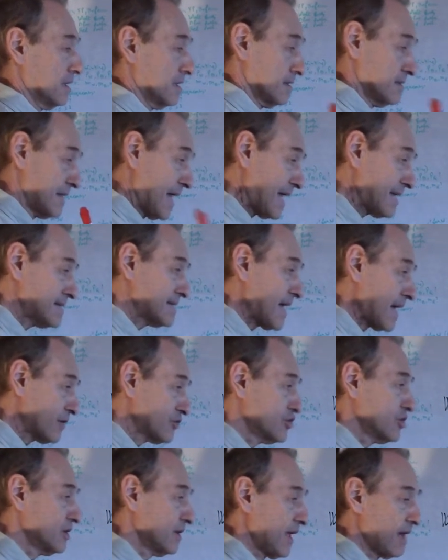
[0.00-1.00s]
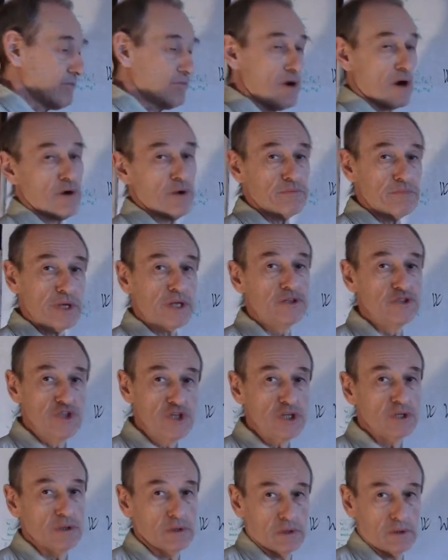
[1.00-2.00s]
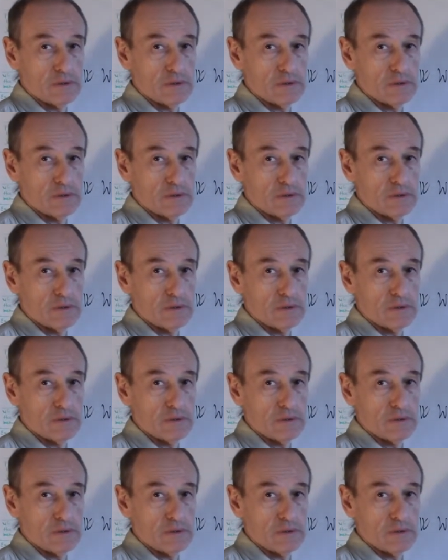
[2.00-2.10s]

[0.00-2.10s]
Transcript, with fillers: that's actually a very big deal.